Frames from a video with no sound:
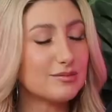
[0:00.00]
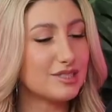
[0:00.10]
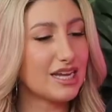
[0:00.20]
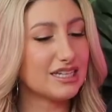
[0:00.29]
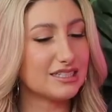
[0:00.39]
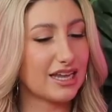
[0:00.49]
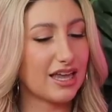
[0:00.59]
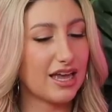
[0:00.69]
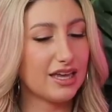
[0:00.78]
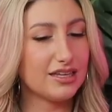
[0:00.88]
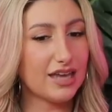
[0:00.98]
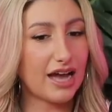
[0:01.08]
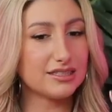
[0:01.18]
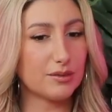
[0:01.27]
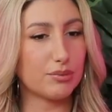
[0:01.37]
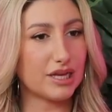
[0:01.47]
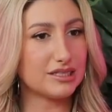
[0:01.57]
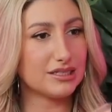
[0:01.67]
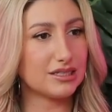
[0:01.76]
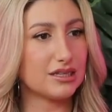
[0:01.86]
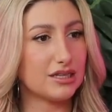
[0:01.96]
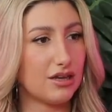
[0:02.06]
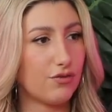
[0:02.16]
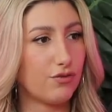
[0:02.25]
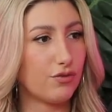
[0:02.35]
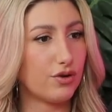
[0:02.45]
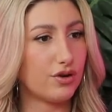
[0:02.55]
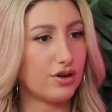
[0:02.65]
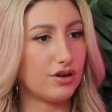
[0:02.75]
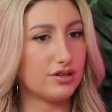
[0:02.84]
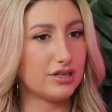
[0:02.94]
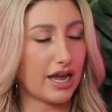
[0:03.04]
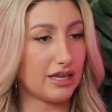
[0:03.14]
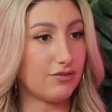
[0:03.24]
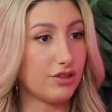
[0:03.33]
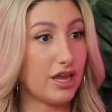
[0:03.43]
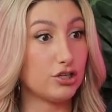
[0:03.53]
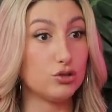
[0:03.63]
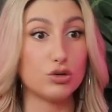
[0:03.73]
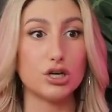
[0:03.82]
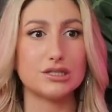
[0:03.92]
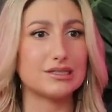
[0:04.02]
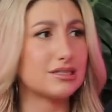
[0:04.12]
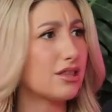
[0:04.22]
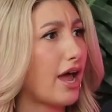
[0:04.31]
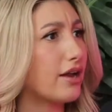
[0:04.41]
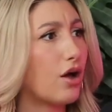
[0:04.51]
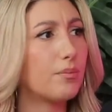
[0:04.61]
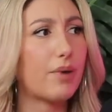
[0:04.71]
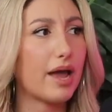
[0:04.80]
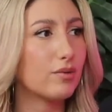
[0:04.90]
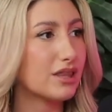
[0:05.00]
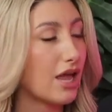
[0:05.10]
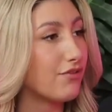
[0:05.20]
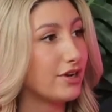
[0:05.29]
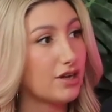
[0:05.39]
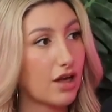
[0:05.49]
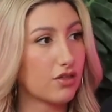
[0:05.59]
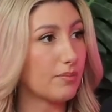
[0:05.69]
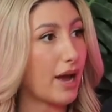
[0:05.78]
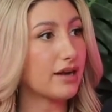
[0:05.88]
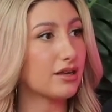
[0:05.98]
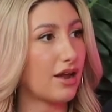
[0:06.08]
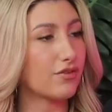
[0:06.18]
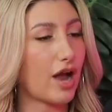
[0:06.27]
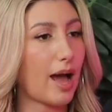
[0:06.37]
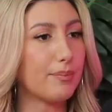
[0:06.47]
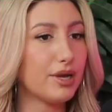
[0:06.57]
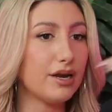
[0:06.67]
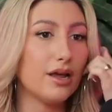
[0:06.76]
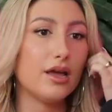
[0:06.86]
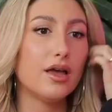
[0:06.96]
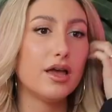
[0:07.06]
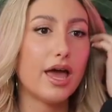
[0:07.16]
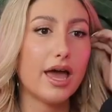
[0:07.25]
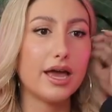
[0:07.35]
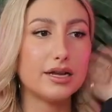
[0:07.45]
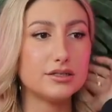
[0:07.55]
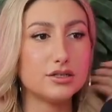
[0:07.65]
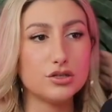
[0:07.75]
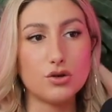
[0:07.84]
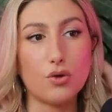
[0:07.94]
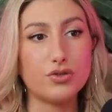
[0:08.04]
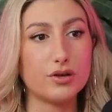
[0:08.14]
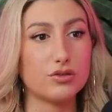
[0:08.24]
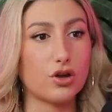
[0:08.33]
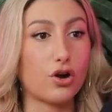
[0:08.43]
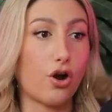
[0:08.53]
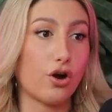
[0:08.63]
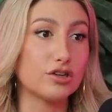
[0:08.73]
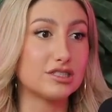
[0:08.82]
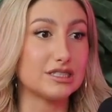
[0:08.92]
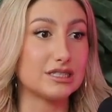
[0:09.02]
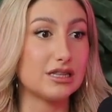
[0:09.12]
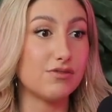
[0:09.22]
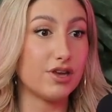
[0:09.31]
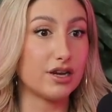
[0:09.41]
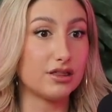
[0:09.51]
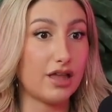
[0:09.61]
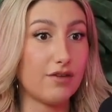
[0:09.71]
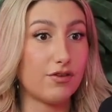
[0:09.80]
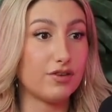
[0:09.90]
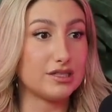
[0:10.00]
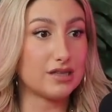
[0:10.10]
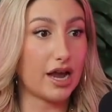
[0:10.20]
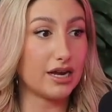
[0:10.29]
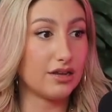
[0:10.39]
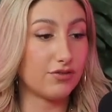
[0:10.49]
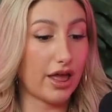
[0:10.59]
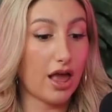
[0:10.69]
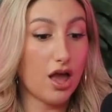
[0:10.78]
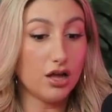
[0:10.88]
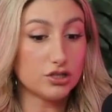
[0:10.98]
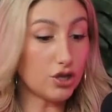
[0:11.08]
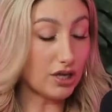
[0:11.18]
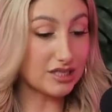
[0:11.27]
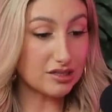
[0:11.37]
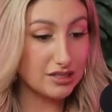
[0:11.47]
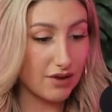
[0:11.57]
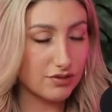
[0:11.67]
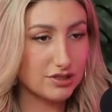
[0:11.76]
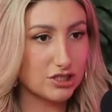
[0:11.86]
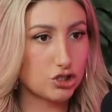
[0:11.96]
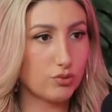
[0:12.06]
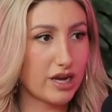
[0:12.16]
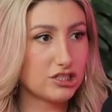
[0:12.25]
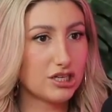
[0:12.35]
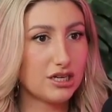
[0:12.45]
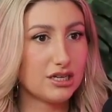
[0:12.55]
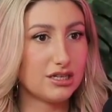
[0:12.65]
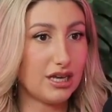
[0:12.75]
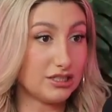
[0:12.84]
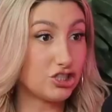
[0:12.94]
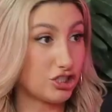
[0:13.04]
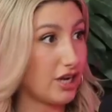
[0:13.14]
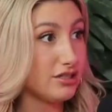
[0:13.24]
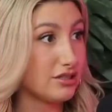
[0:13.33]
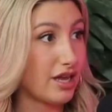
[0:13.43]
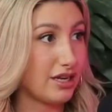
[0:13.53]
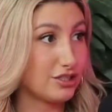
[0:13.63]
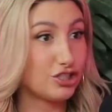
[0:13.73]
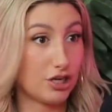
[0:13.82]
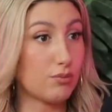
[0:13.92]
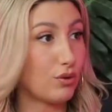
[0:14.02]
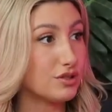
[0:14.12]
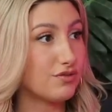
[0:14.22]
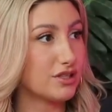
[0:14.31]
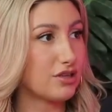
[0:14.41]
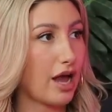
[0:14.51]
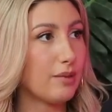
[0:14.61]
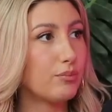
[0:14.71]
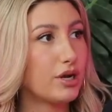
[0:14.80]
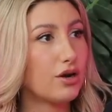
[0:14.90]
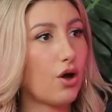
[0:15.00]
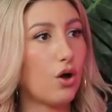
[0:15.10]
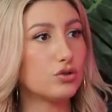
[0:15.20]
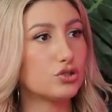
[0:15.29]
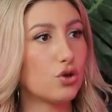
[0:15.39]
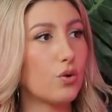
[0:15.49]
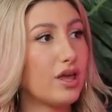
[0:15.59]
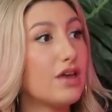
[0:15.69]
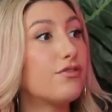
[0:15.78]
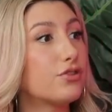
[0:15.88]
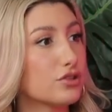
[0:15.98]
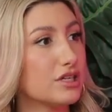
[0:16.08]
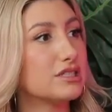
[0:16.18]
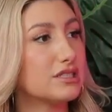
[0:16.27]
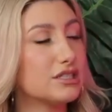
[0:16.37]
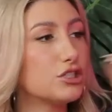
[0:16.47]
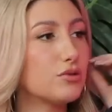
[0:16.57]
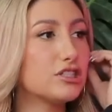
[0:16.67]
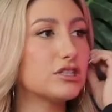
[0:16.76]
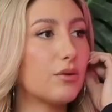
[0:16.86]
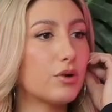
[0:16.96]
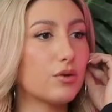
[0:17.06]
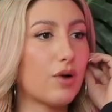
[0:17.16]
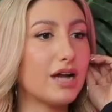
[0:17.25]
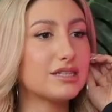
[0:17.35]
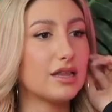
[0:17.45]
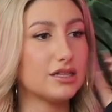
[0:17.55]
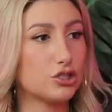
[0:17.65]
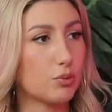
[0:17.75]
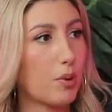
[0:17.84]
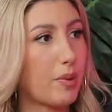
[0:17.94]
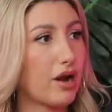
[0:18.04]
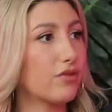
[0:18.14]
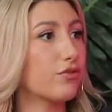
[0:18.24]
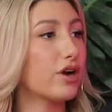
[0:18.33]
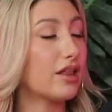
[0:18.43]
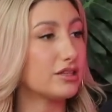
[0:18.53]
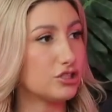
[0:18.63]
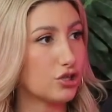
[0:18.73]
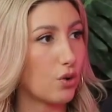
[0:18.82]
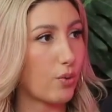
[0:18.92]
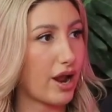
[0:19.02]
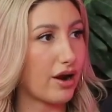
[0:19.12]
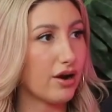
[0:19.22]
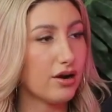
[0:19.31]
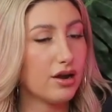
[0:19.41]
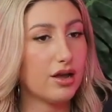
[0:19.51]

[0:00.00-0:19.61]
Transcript: I'm saying. It's like, yeah, it's a blessing to live naively, and you could slide on by with life and nothing bad could ever happen. And, you know, the curse is living in a life of anxiety, of like assessing every situation. It's shit, and it's shit most of the time, but it also, if there is a situation that would arise, at least you're prepared for it, at least you're aware.